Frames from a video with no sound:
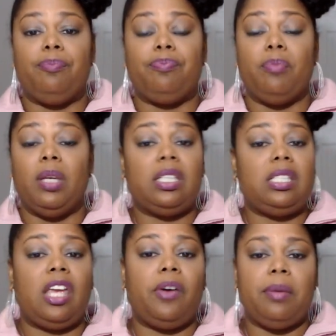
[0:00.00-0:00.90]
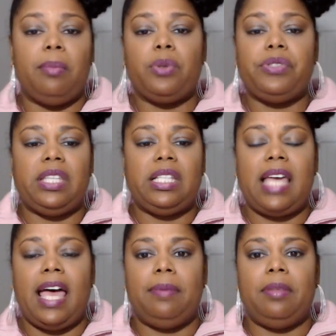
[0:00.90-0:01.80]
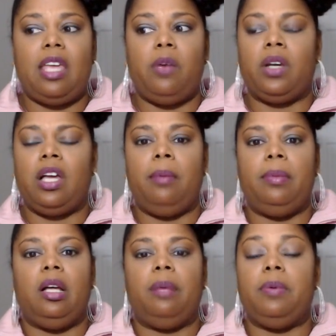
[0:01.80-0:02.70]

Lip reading: military most of the time that they were coming up.